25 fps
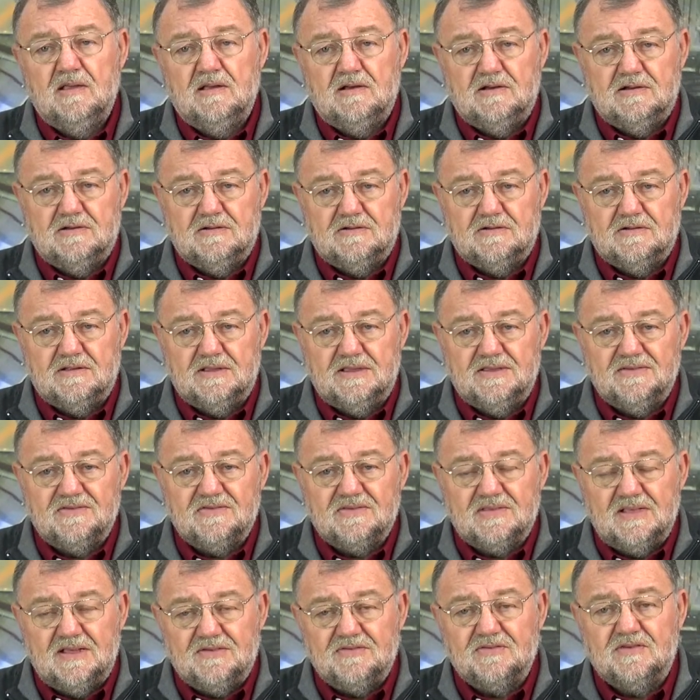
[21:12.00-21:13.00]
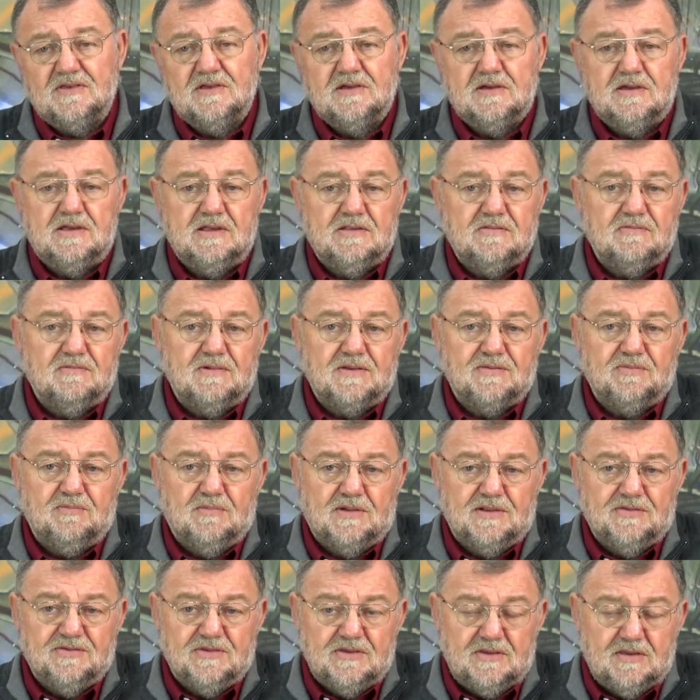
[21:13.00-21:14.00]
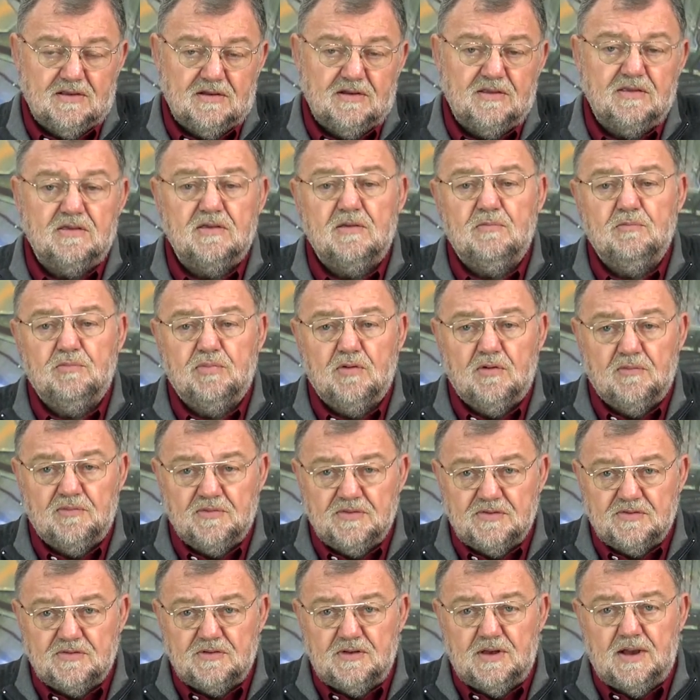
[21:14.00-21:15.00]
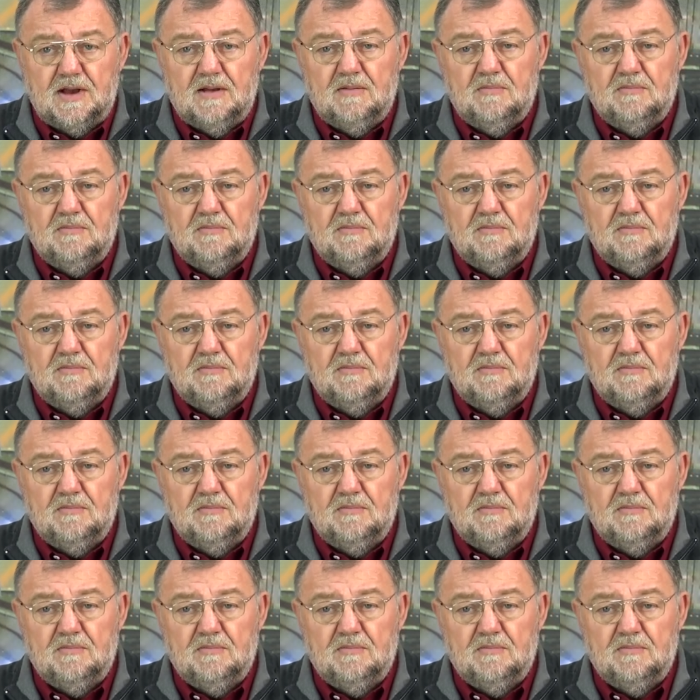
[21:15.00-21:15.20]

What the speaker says: not only from its casing but its measuring scope,